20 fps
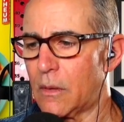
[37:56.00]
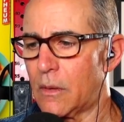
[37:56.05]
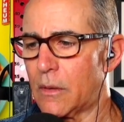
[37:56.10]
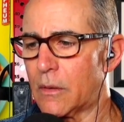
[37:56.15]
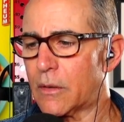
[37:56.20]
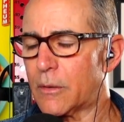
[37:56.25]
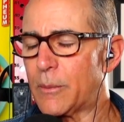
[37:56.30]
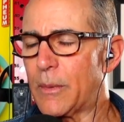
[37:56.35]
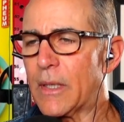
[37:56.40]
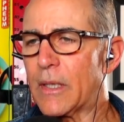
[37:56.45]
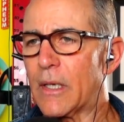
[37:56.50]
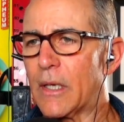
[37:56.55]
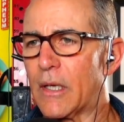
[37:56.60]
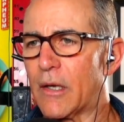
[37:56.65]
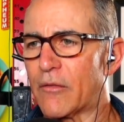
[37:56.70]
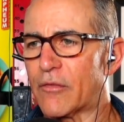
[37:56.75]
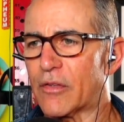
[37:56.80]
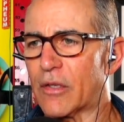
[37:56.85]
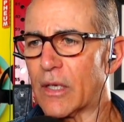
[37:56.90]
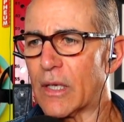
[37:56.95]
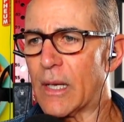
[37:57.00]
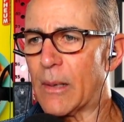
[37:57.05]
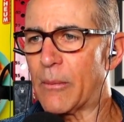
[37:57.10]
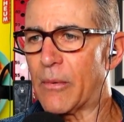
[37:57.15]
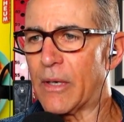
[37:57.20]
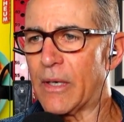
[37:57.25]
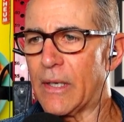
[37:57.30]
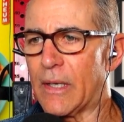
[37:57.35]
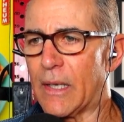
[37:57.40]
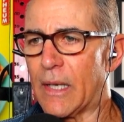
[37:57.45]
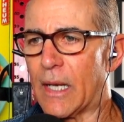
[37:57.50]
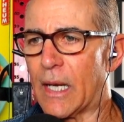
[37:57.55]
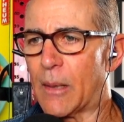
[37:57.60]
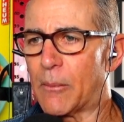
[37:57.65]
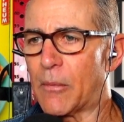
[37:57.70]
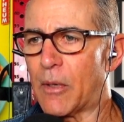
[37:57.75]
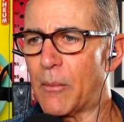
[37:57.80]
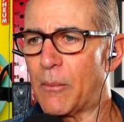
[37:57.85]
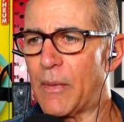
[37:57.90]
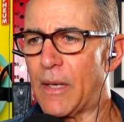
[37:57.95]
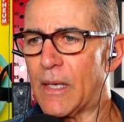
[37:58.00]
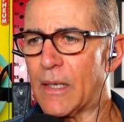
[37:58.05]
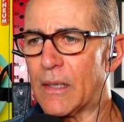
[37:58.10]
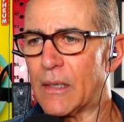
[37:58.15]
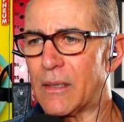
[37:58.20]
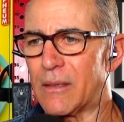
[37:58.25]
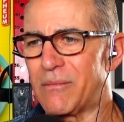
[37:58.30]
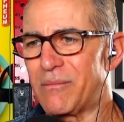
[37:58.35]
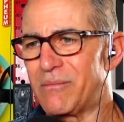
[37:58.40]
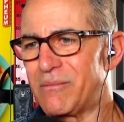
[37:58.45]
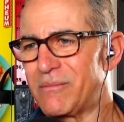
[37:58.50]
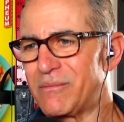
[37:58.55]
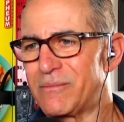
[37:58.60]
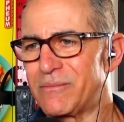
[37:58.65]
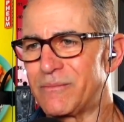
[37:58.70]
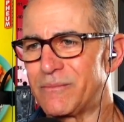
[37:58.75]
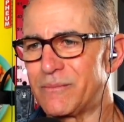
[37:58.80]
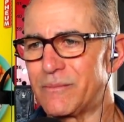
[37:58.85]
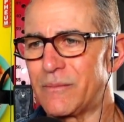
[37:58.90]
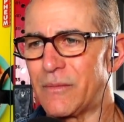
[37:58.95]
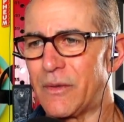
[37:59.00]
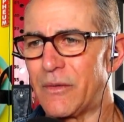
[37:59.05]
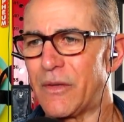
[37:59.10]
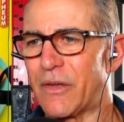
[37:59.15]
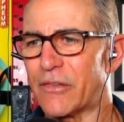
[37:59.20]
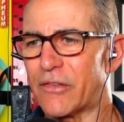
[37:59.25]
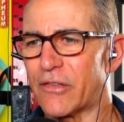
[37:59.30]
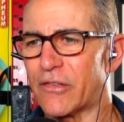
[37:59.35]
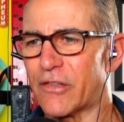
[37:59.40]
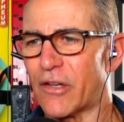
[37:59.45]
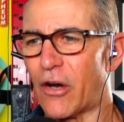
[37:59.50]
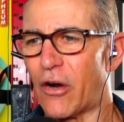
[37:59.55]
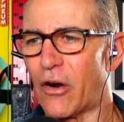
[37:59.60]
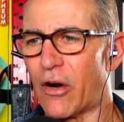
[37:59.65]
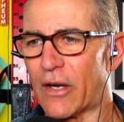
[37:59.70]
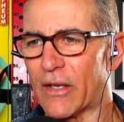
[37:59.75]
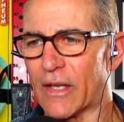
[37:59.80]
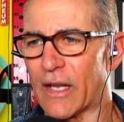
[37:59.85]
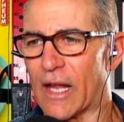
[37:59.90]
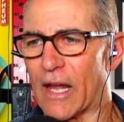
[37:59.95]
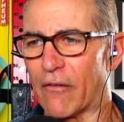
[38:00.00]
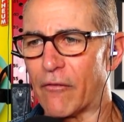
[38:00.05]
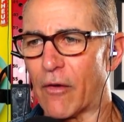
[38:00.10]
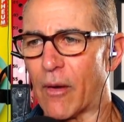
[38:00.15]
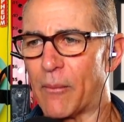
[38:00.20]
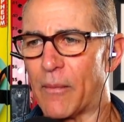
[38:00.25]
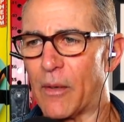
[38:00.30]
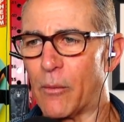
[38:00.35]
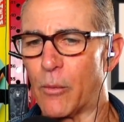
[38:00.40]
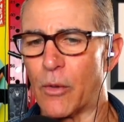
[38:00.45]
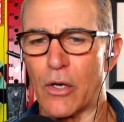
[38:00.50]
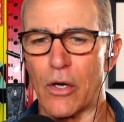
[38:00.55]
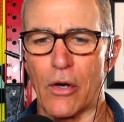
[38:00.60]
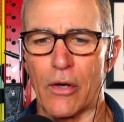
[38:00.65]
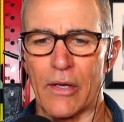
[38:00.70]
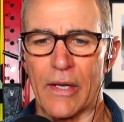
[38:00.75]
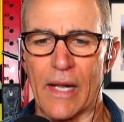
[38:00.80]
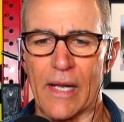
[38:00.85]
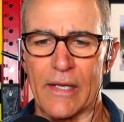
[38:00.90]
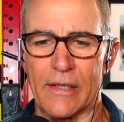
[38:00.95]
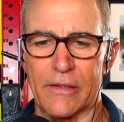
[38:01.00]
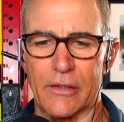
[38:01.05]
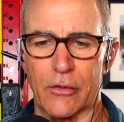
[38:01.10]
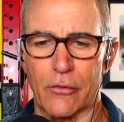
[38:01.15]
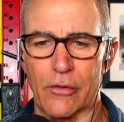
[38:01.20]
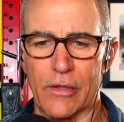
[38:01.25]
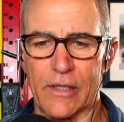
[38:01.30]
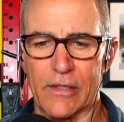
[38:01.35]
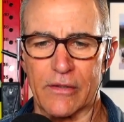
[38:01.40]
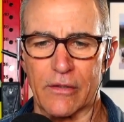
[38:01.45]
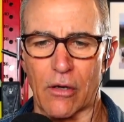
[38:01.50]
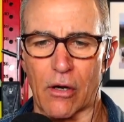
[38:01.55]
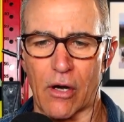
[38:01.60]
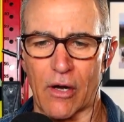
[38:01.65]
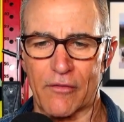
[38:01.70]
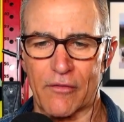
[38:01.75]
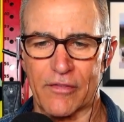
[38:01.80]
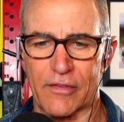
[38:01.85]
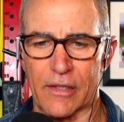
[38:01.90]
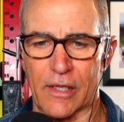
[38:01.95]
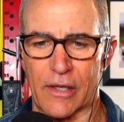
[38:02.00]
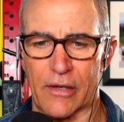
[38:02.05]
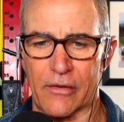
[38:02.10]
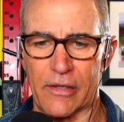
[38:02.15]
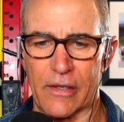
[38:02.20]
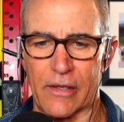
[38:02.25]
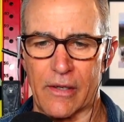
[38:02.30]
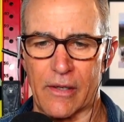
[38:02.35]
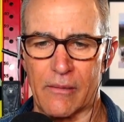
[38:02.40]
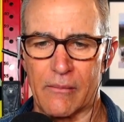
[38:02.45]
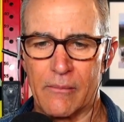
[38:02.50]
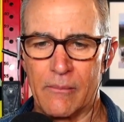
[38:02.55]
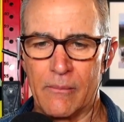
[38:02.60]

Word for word: Speaking of celebrity, and I'm going to make, mm, this is a hard laugh. I mean, we're going ninety degrees off center here,